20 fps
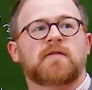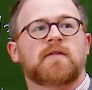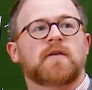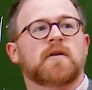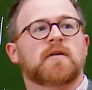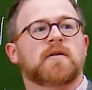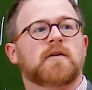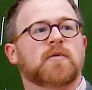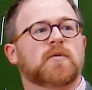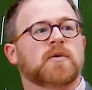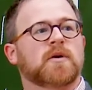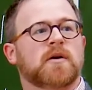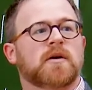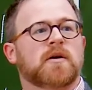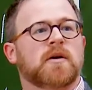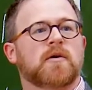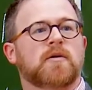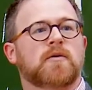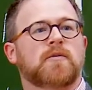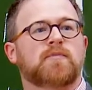field, there were
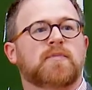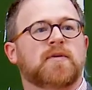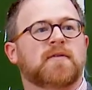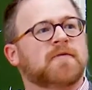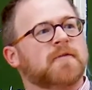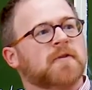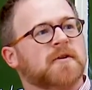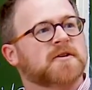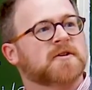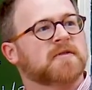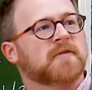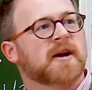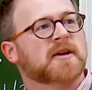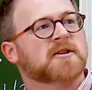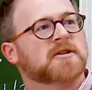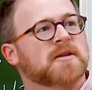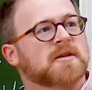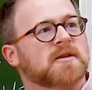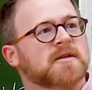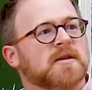no preferred
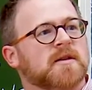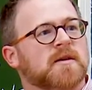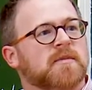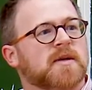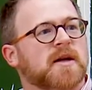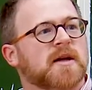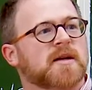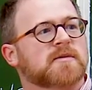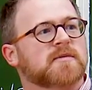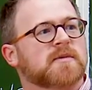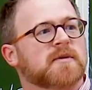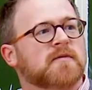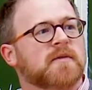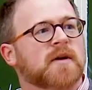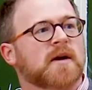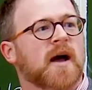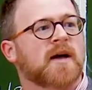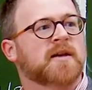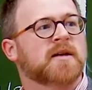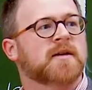directions in the plasma,
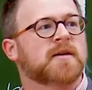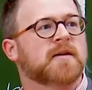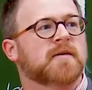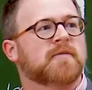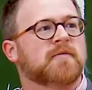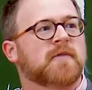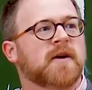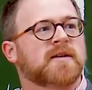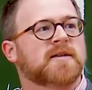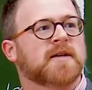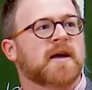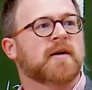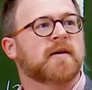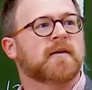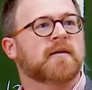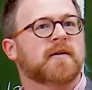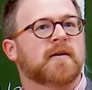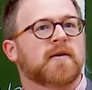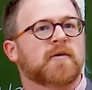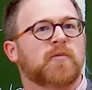right? I didn't write
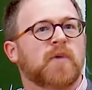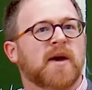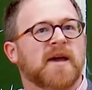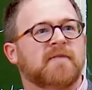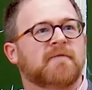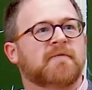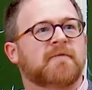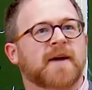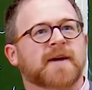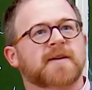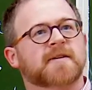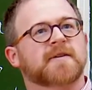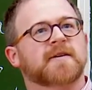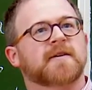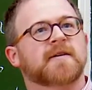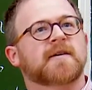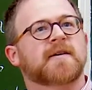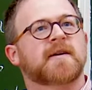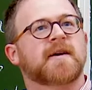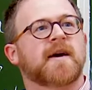down a wave
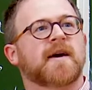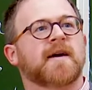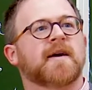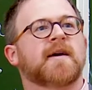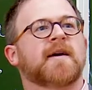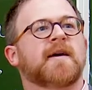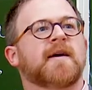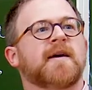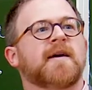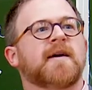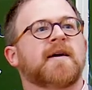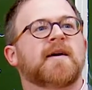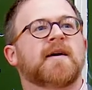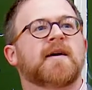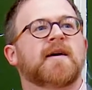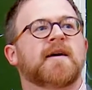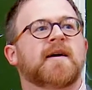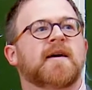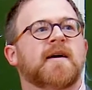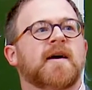vector, k.
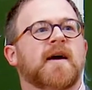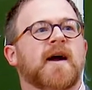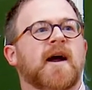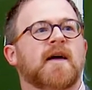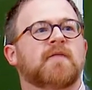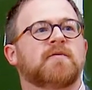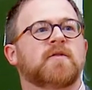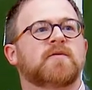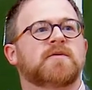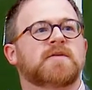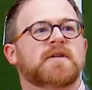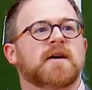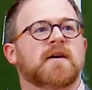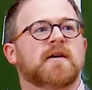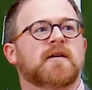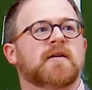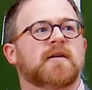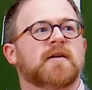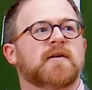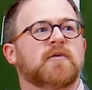I wrote
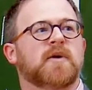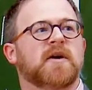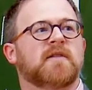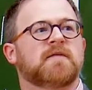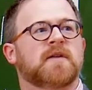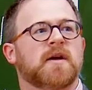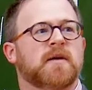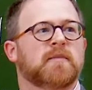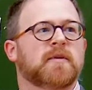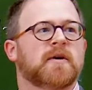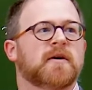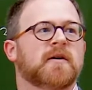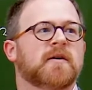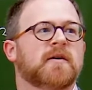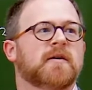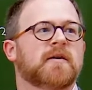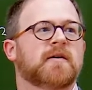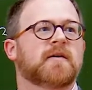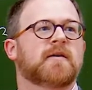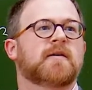down a wave number,
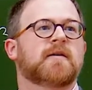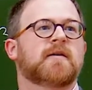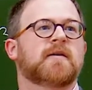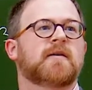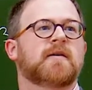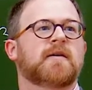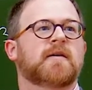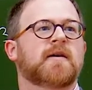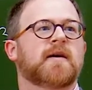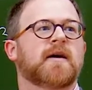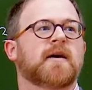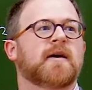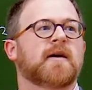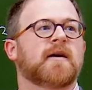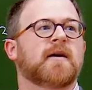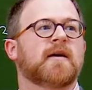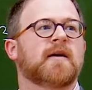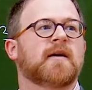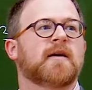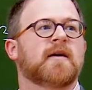
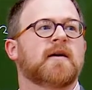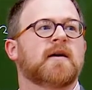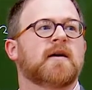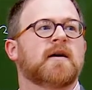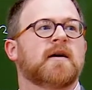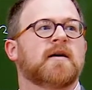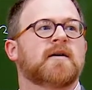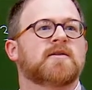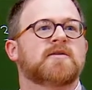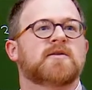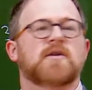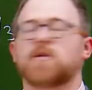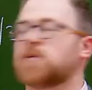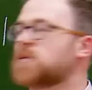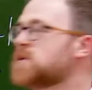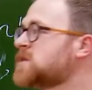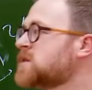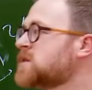k. So there was